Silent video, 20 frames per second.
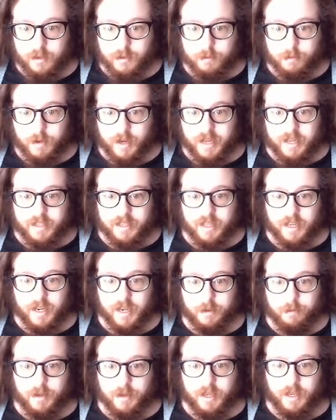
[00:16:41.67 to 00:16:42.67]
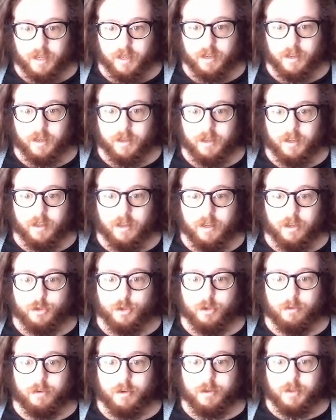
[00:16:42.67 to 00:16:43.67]
by typing,
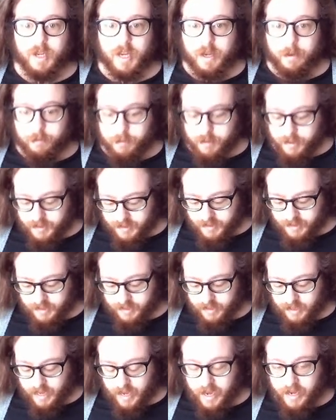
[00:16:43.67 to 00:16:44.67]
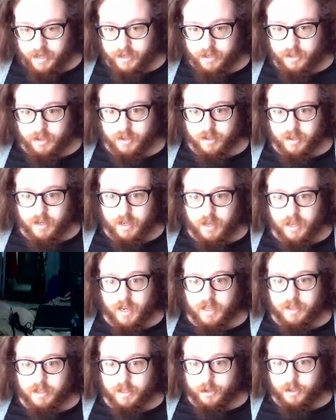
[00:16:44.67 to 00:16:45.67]
so if you type the /
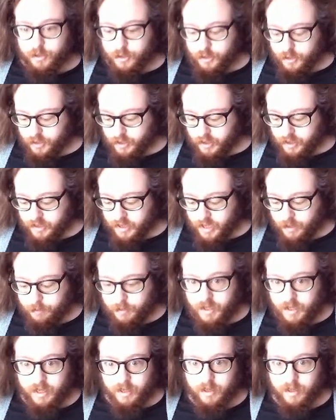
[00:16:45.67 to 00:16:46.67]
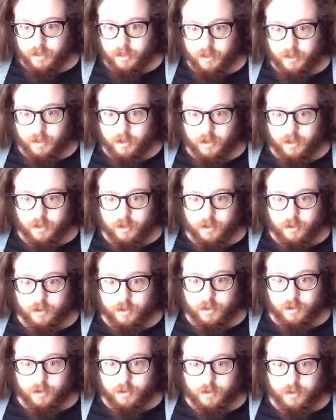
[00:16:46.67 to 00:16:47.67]
and then you just start typing
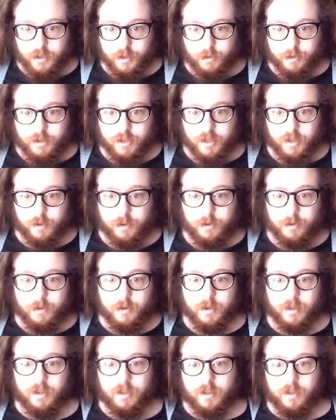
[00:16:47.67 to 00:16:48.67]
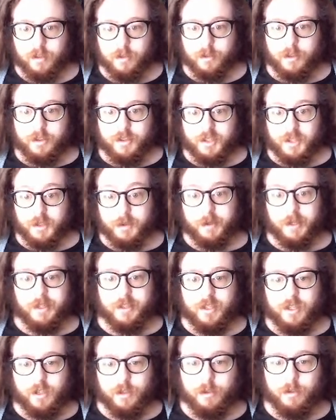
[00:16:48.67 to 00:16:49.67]
to do, or just the word
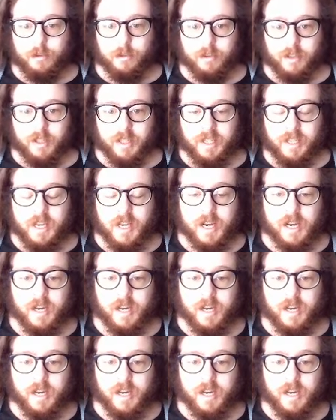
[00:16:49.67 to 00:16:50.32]
to, really,